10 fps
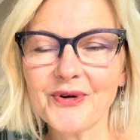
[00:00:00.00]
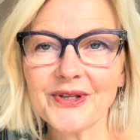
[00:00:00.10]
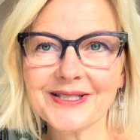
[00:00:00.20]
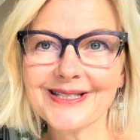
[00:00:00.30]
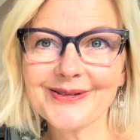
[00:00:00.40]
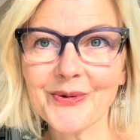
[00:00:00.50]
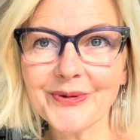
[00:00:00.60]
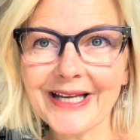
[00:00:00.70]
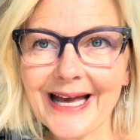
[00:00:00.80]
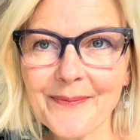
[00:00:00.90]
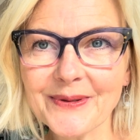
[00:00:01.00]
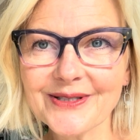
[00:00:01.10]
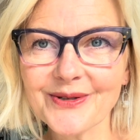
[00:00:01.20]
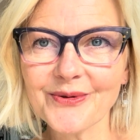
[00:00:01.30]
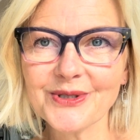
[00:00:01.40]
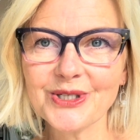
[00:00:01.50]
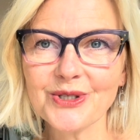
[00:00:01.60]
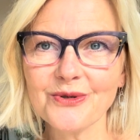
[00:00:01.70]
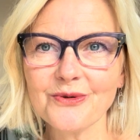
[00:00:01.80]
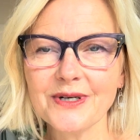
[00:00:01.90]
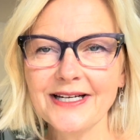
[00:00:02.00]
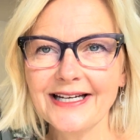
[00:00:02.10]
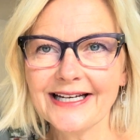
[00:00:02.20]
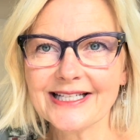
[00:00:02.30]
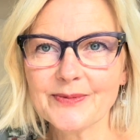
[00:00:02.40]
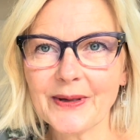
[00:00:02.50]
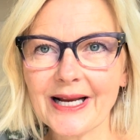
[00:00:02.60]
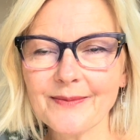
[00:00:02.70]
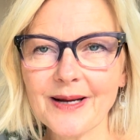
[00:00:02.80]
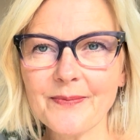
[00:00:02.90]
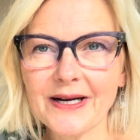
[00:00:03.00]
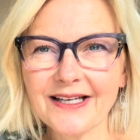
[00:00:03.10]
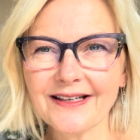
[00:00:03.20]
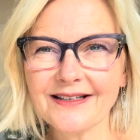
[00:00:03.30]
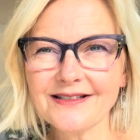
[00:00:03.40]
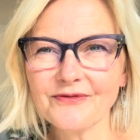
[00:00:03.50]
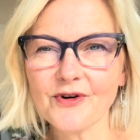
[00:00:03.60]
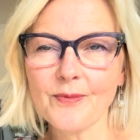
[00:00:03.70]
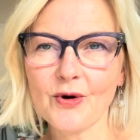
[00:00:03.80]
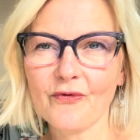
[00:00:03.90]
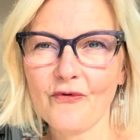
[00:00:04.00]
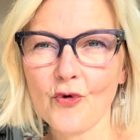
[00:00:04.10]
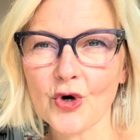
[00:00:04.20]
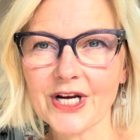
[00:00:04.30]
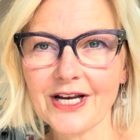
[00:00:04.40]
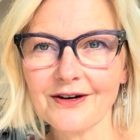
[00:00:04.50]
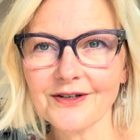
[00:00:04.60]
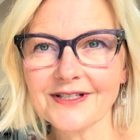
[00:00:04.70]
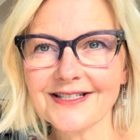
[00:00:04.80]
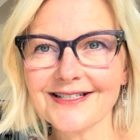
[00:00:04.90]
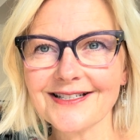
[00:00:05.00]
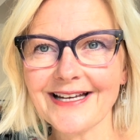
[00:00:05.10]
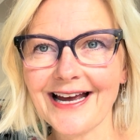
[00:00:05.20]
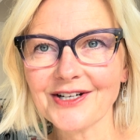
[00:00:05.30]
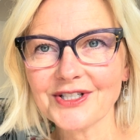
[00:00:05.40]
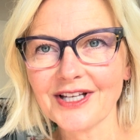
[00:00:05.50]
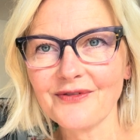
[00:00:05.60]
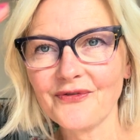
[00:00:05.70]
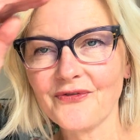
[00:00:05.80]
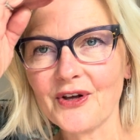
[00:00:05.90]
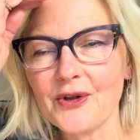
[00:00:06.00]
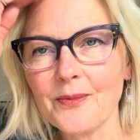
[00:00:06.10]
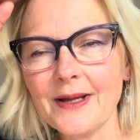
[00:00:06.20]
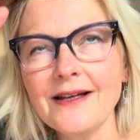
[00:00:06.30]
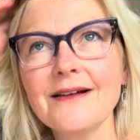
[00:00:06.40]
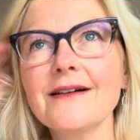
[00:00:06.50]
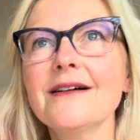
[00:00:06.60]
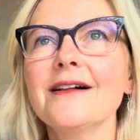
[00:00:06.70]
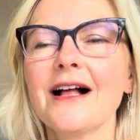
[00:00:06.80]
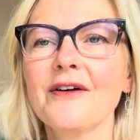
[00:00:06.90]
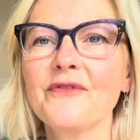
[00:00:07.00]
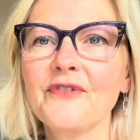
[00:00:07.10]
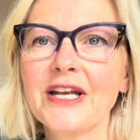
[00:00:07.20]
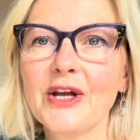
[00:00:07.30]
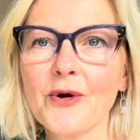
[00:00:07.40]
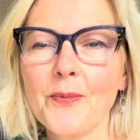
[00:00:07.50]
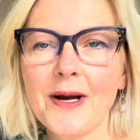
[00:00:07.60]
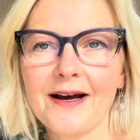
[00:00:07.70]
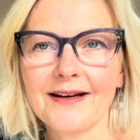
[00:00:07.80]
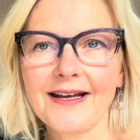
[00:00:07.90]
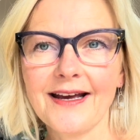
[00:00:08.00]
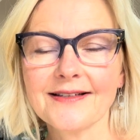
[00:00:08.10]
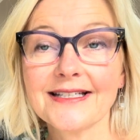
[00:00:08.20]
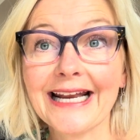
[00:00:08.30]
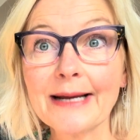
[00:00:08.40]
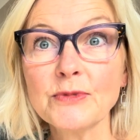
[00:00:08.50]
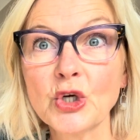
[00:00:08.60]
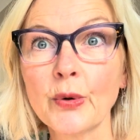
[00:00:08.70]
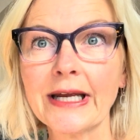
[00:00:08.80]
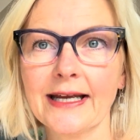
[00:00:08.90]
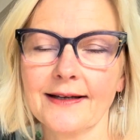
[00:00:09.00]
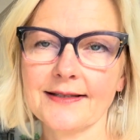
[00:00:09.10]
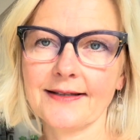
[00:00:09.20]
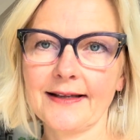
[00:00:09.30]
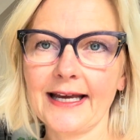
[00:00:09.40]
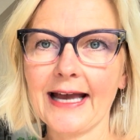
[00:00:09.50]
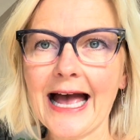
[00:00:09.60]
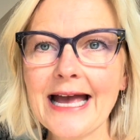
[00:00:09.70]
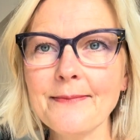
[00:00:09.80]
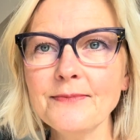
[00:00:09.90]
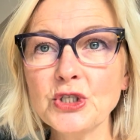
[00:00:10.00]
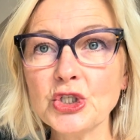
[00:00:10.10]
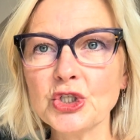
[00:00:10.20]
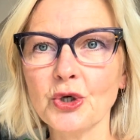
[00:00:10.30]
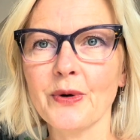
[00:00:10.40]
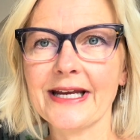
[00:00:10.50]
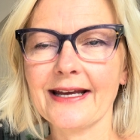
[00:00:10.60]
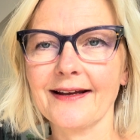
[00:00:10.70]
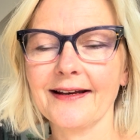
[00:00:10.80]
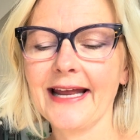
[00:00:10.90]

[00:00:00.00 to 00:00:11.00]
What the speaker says: This is only episode 2. It's been on my bucket list for about 4 years to actually film a video podcast, and I'm doing it. I'm doing it.